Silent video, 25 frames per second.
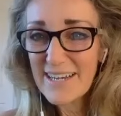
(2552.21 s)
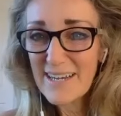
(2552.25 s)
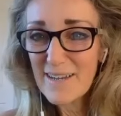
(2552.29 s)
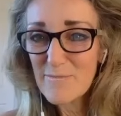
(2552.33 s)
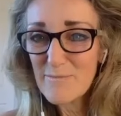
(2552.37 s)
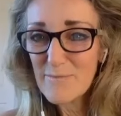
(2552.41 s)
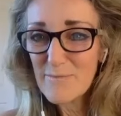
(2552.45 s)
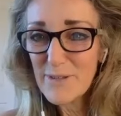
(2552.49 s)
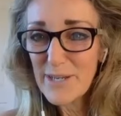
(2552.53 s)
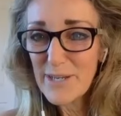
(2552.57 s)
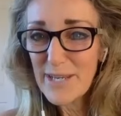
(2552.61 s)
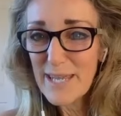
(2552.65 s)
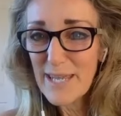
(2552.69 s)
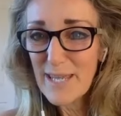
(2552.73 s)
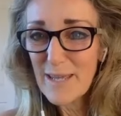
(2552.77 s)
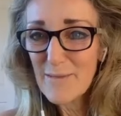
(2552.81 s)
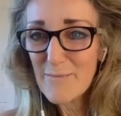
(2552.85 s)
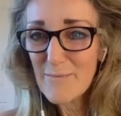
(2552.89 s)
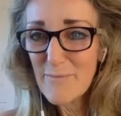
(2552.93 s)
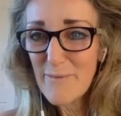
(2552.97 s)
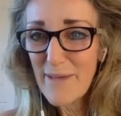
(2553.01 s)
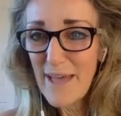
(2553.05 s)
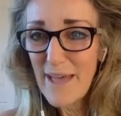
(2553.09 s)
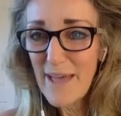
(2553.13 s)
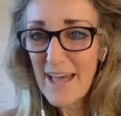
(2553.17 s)
I'm
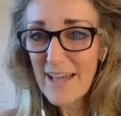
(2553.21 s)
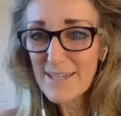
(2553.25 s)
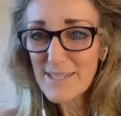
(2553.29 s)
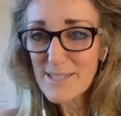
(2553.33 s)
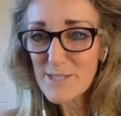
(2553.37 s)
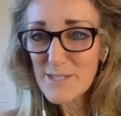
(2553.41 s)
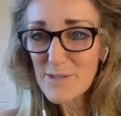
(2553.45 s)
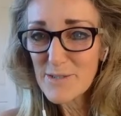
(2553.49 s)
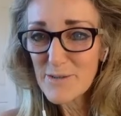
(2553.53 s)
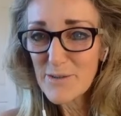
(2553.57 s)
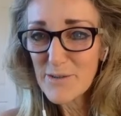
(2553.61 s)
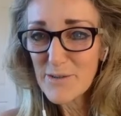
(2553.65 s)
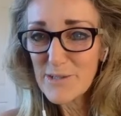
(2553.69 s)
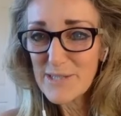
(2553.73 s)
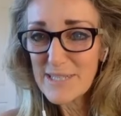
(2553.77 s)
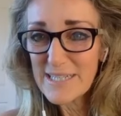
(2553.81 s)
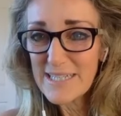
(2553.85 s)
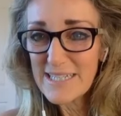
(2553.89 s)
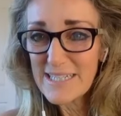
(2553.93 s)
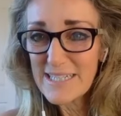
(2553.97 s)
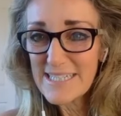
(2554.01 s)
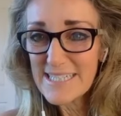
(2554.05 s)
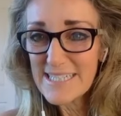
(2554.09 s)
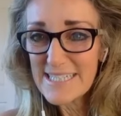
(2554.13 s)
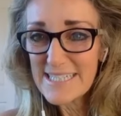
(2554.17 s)
looking back,
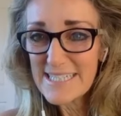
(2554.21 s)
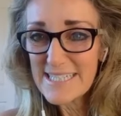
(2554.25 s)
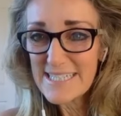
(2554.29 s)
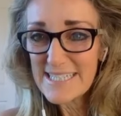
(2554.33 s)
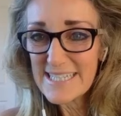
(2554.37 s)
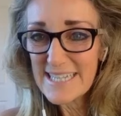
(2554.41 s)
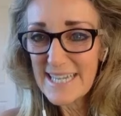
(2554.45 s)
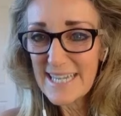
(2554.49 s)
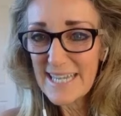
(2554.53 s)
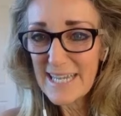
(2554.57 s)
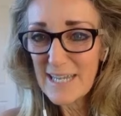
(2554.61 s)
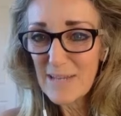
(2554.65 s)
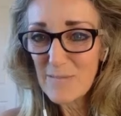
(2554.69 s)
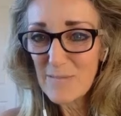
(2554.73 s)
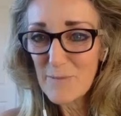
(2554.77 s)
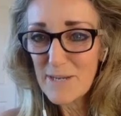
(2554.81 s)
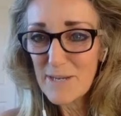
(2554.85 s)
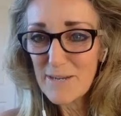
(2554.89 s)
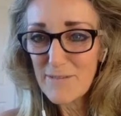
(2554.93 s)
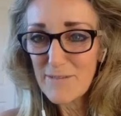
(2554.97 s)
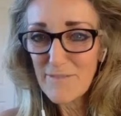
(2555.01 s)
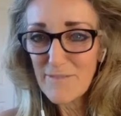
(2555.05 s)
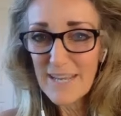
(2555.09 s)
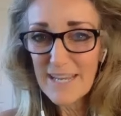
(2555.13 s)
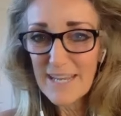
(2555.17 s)
scrolling to see, but
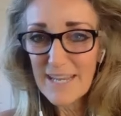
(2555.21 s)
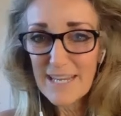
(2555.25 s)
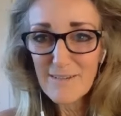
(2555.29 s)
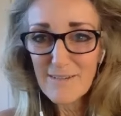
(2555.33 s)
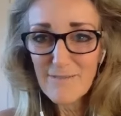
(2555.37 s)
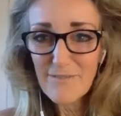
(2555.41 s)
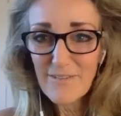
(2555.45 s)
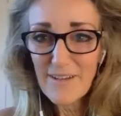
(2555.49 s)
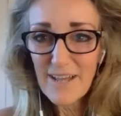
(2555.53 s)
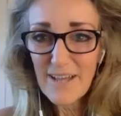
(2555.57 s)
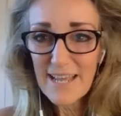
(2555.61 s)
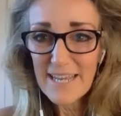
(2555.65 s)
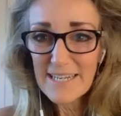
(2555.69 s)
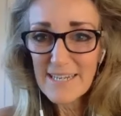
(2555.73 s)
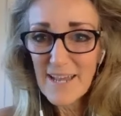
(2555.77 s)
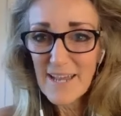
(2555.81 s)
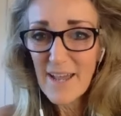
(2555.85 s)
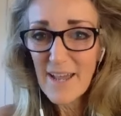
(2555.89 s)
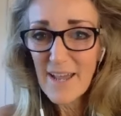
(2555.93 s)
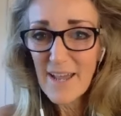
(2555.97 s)
if I can find